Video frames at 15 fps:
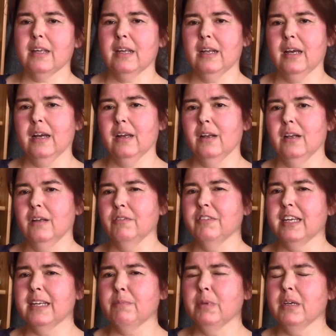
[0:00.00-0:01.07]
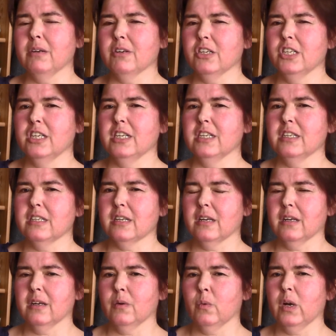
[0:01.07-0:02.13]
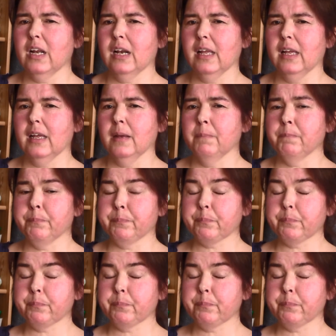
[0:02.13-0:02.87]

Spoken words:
and I love that because she is really